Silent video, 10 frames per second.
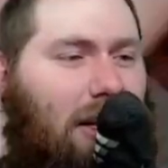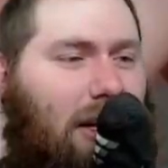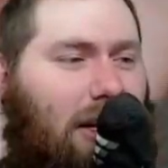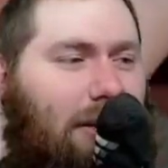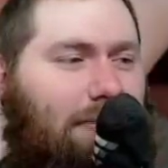
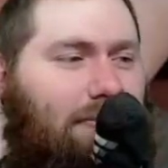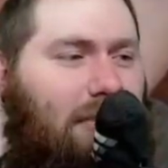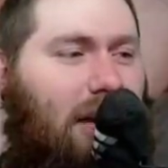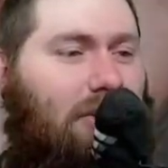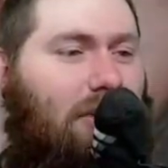I
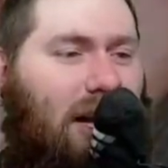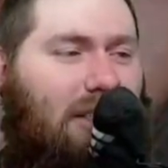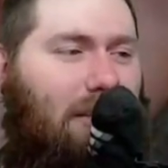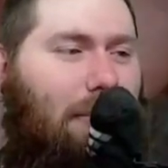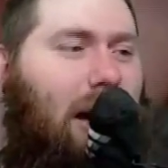do
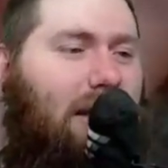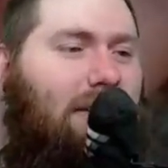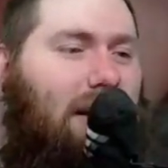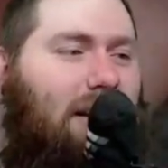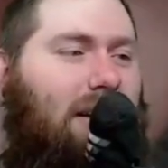like the
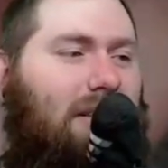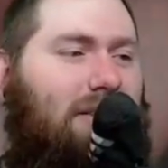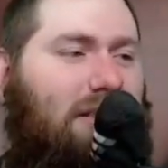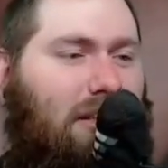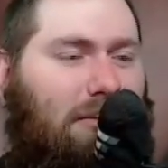matte on
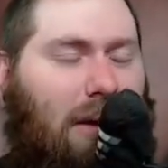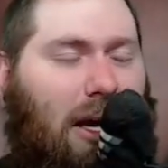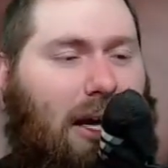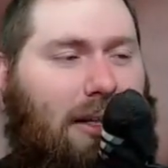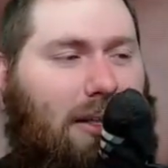these. These aren't
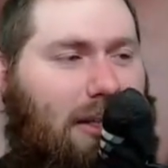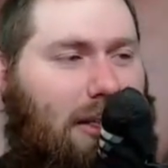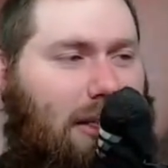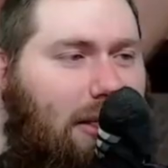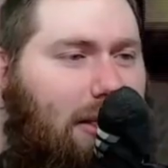bad
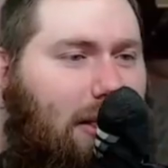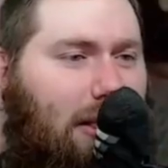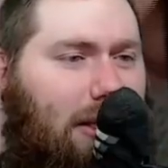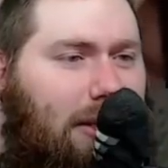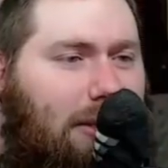
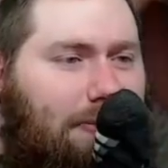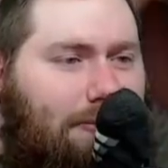as